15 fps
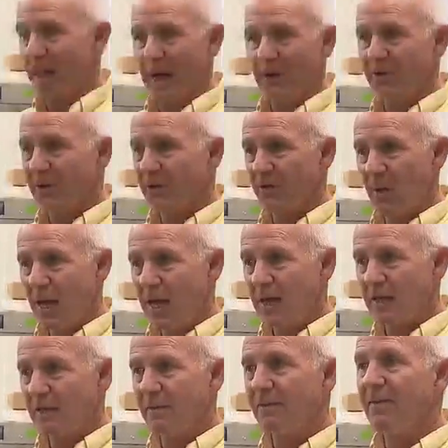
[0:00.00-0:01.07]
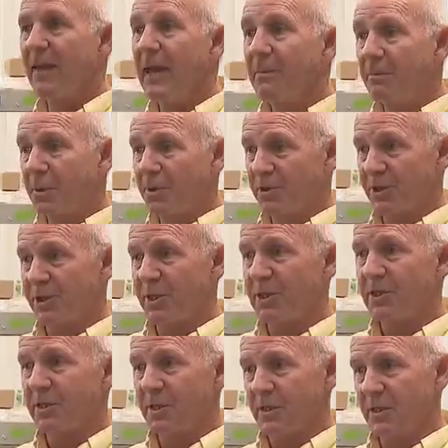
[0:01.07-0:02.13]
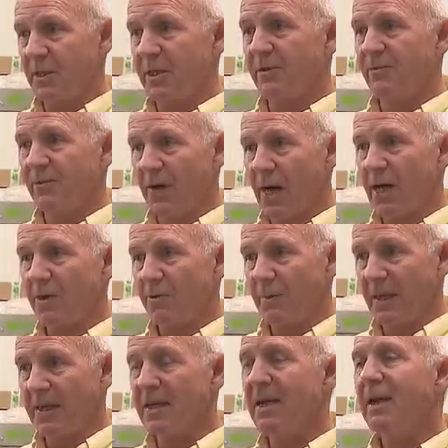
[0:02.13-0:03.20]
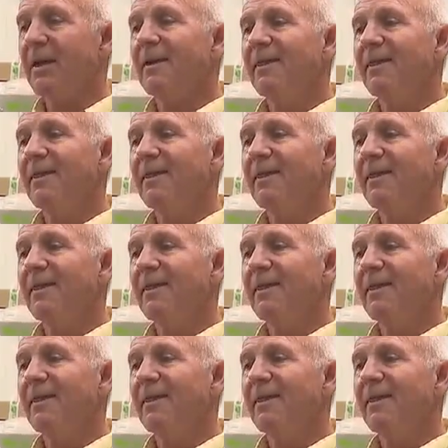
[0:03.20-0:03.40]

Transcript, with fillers: biodegrade. They persist in the environment.